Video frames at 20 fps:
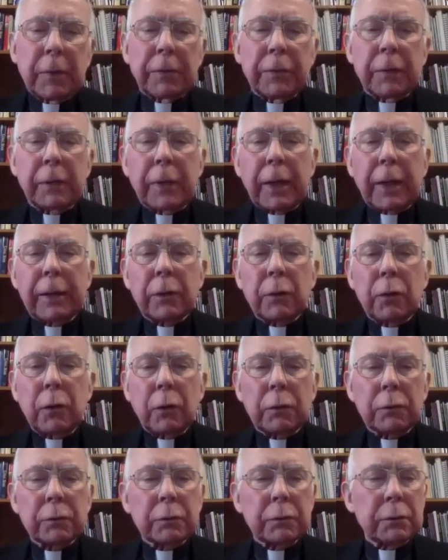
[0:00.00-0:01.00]
dining
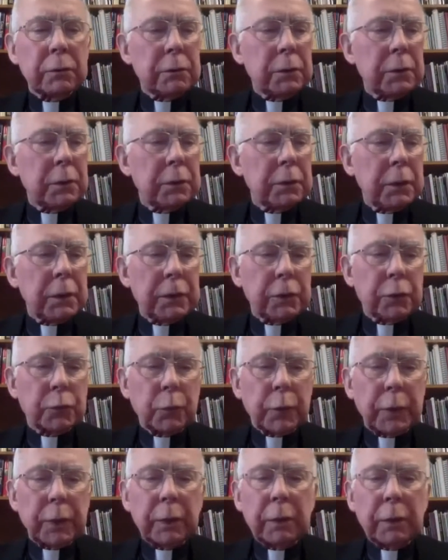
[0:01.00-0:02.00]
halls in each
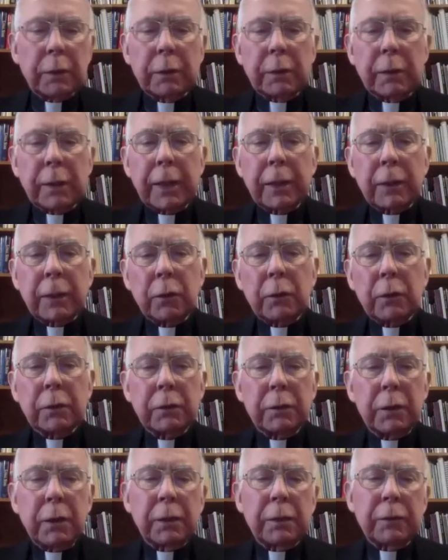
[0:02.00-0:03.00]
wing, the dining hall,
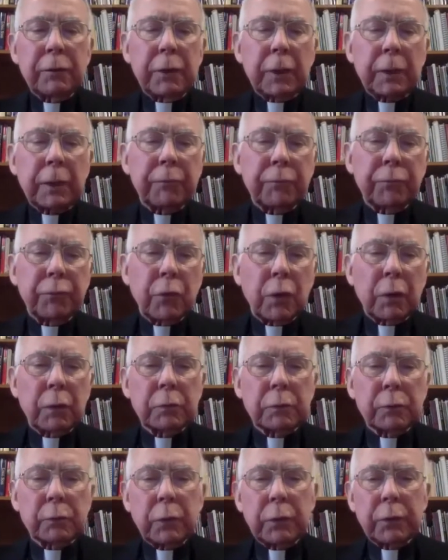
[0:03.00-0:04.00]
and the second floor
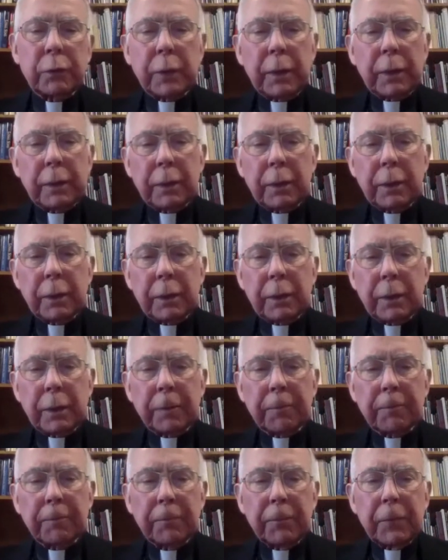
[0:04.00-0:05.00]
was where you had the
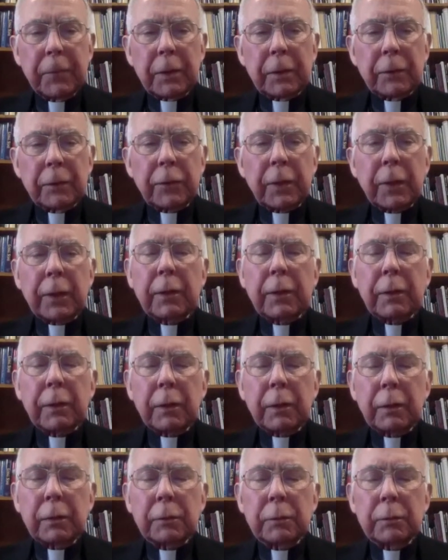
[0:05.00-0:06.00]
study
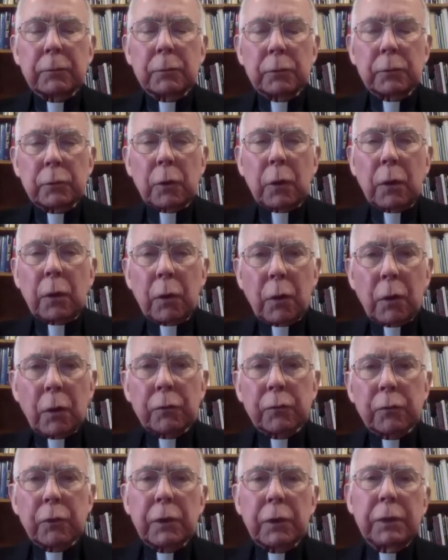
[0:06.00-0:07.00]

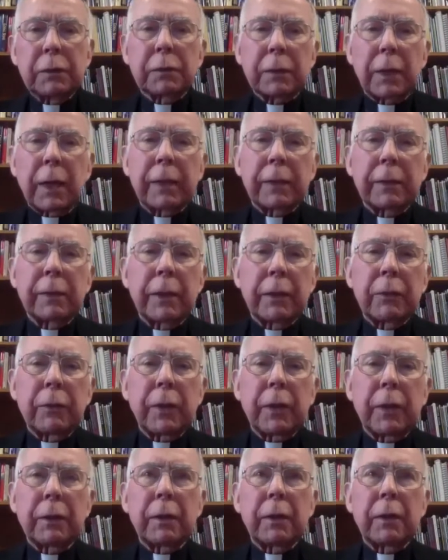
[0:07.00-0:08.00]
halls on each side, and then you
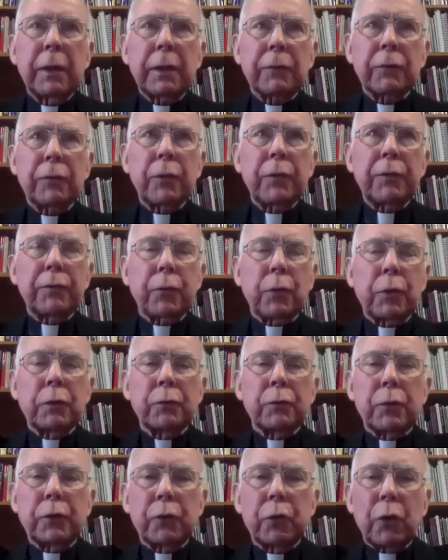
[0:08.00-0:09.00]
had the next 3 floors
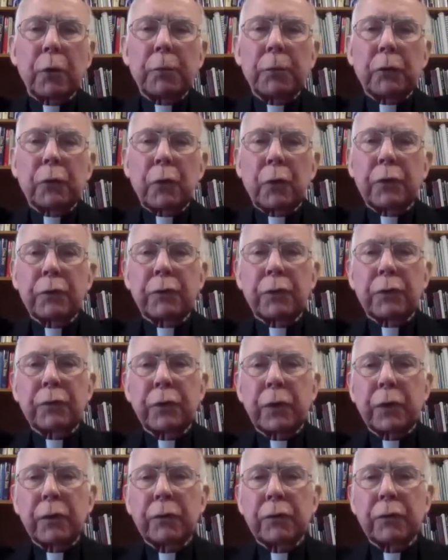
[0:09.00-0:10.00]
with dormitories, et
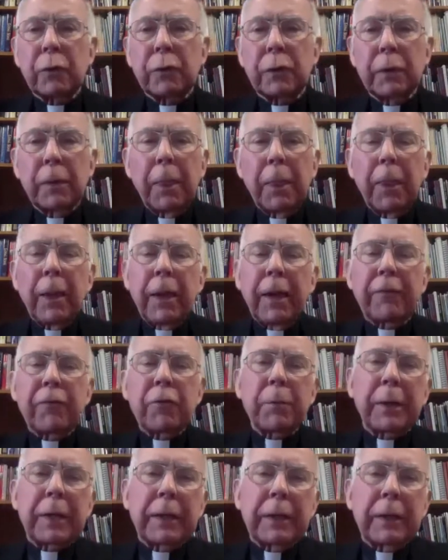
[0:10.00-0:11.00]
cetera, so that
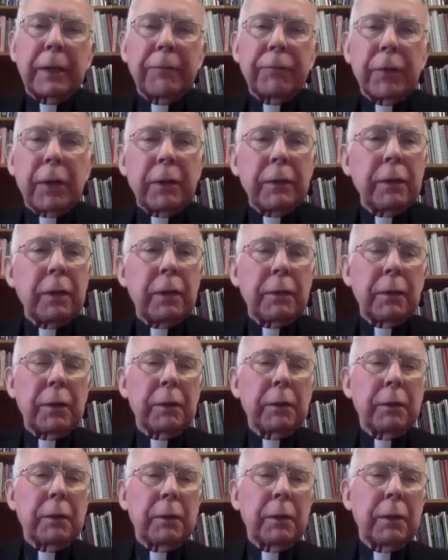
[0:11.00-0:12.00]
everybody lived, and yet
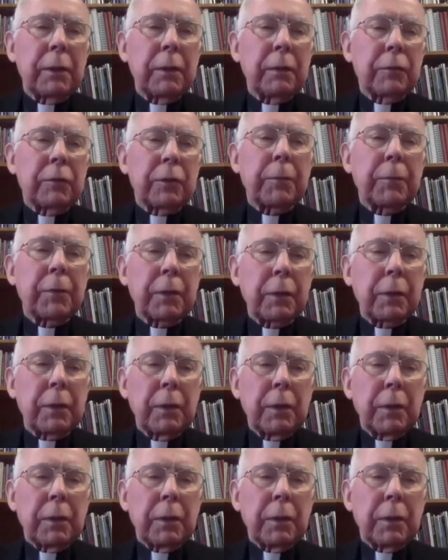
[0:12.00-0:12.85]
in some of the